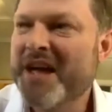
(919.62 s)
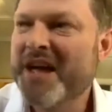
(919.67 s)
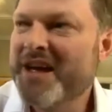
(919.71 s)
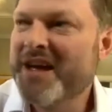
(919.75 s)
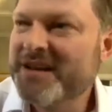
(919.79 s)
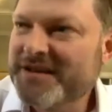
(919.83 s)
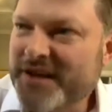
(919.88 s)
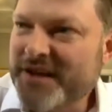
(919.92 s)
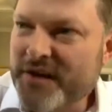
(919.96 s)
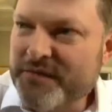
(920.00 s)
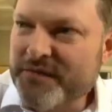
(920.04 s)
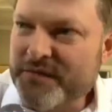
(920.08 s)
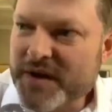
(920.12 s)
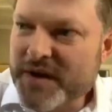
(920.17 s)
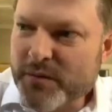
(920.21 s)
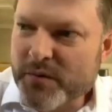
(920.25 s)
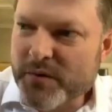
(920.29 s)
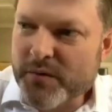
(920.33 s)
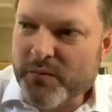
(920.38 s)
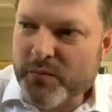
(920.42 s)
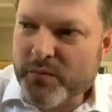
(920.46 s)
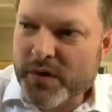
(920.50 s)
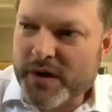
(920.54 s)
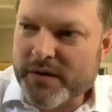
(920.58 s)
So
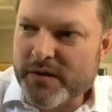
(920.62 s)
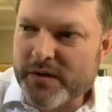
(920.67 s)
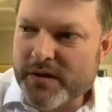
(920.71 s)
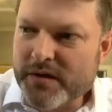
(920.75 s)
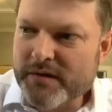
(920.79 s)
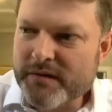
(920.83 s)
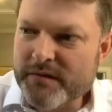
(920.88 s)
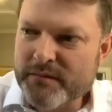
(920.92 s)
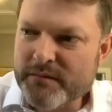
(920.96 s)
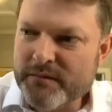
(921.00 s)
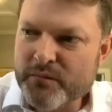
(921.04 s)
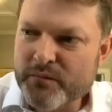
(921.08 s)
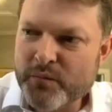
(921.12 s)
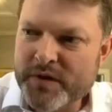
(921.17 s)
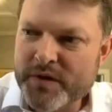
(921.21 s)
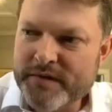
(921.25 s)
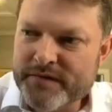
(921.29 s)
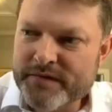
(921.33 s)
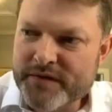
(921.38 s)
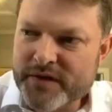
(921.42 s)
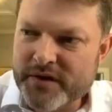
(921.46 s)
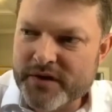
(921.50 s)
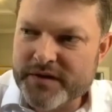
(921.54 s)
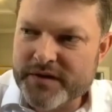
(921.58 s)

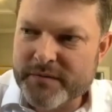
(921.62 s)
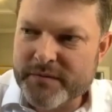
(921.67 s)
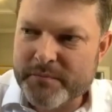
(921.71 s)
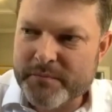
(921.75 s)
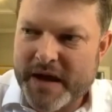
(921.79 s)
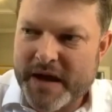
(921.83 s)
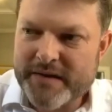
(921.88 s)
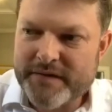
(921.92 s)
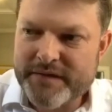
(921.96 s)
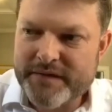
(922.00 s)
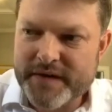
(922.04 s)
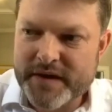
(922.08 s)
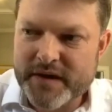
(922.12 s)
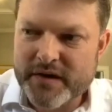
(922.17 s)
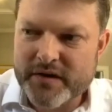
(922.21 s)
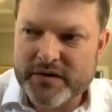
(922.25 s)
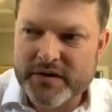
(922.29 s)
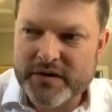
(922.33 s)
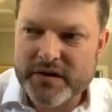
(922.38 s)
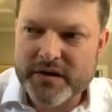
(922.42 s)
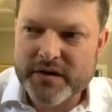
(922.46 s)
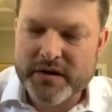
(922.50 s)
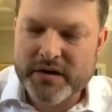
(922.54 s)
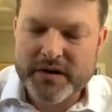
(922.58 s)
we've got the benefit
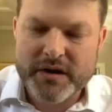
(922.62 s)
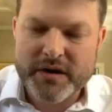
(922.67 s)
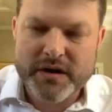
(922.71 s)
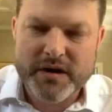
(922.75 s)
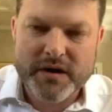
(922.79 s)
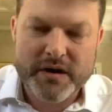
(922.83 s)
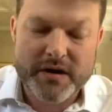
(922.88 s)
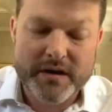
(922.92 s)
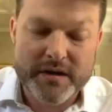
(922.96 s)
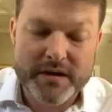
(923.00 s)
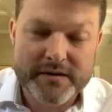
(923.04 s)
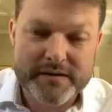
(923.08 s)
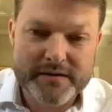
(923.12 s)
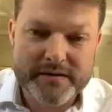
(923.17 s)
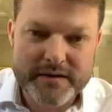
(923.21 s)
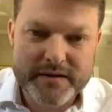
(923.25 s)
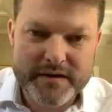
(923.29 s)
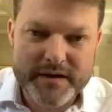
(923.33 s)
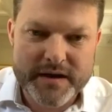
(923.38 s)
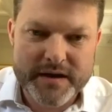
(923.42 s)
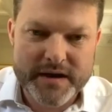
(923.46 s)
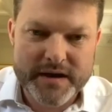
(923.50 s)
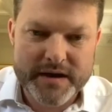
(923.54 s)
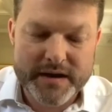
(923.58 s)
on our
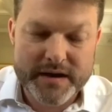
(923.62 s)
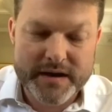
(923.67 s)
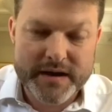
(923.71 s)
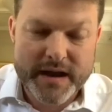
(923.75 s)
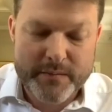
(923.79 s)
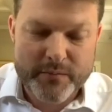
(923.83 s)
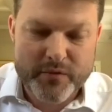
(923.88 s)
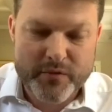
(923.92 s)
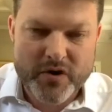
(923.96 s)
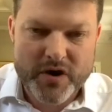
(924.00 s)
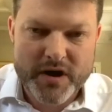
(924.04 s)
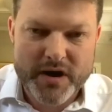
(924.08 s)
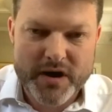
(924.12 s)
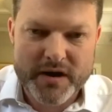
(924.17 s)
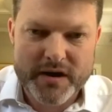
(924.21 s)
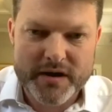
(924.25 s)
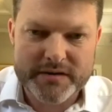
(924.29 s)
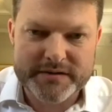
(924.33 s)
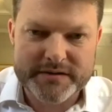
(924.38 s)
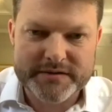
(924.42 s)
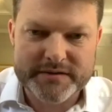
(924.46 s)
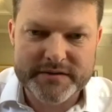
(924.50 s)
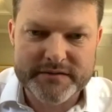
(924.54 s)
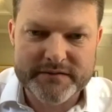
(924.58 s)

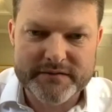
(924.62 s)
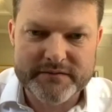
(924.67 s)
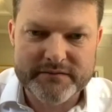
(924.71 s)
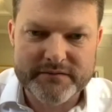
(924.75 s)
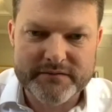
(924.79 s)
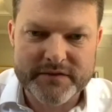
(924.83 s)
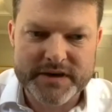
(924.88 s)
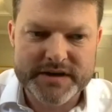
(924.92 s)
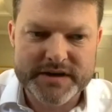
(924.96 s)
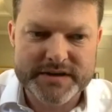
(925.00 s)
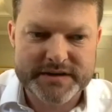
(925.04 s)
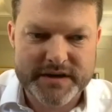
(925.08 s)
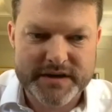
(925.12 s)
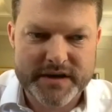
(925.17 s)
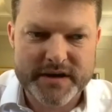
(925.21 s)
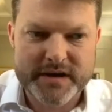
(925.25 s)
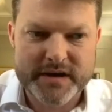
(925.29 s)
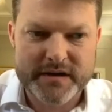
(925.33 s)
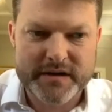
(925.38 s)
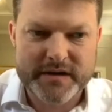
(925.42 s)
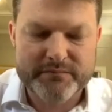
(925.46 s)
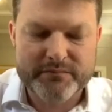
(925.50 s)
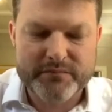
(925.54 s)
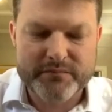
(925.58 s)
MRI. I
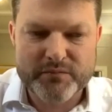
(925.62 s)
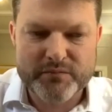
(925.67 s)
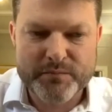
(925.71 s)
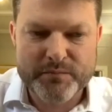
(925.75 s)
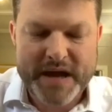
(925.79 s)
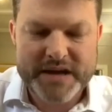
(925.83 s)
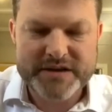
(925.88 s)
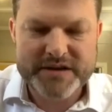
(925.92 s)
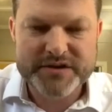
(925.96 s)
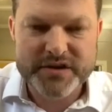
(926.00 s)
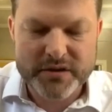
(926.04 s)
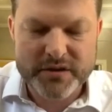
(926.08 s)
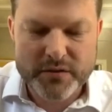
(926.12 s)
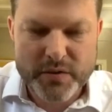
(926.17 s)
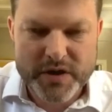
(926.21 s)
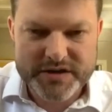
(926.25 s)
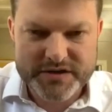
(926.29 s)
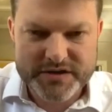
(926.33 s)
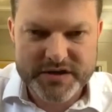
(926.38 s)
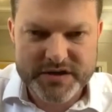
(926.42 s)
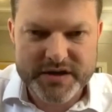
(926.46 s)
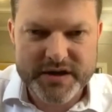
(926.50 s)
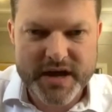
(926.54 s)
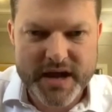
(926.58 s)
redesigned our patient
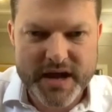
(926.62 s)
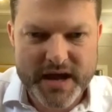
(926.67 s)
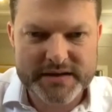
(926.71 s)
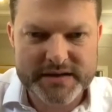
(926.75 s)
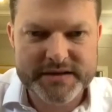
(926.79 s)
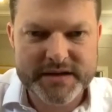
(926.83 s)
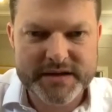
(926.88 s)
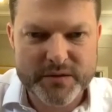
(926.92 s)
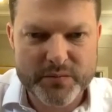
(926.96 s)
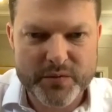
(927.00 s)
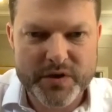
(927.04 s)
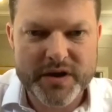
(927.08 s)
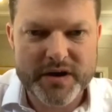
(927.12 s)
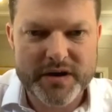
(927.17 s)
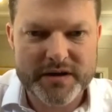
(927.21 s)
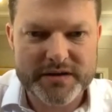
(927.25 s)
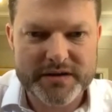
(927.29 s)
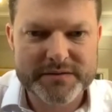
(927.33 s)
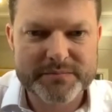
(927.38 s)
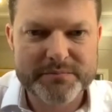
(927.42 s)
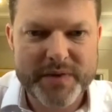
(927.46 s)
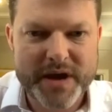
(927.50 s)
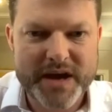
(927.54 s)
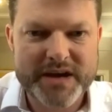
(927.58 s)
questionnaire, so we
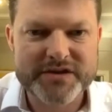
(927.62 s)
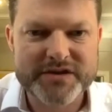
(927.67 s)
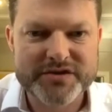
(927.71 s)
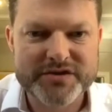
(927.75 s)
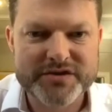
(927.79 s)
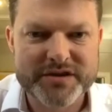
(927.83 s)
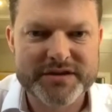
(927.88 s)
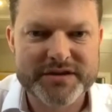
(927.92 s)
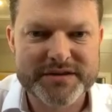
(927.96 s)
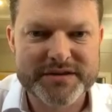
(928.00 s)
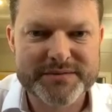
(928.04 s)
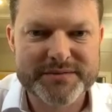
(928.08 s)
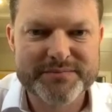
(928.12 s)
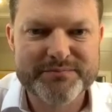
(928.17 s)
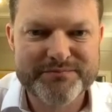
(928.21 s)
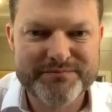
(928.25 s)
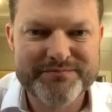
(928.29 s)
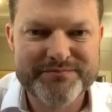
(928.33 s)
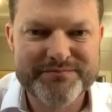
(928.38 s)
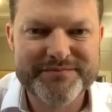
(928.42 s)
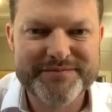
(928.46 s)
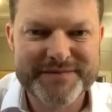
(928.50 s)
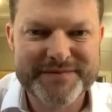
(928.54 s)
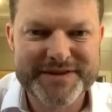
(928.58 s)
ask patients
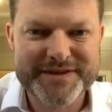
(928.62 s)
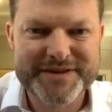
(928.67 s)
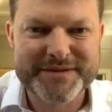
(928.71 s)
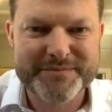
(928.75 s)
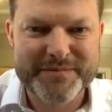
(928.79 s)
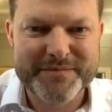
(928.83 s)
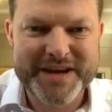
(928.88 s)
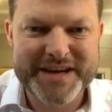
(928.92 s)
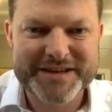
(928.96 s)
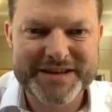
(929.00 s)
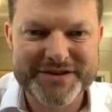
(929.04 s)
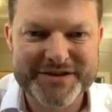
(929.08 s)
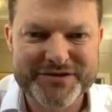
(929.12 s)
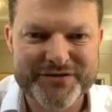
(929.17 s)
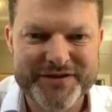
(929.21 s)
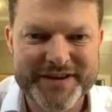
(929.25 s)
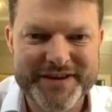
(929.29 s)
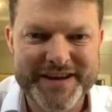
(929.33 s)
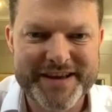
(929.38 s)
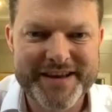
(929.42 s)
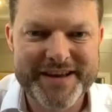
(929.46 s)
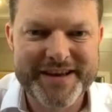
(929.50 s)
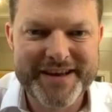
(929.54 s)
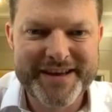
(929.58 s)
some
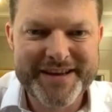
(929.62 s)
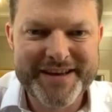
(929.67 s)
history.